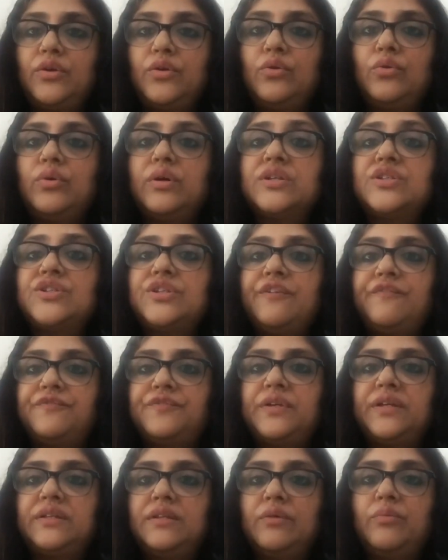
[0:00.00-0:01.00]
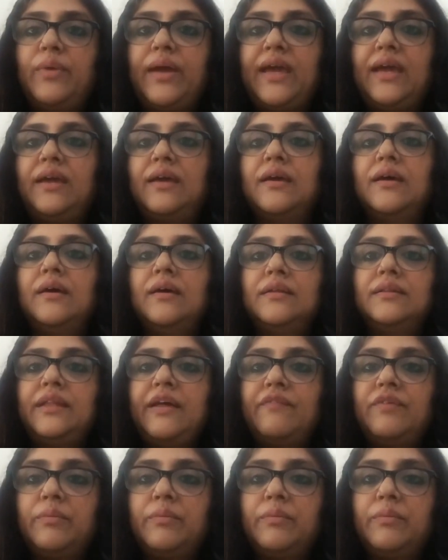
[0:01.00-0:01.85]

you know, a shift in the way they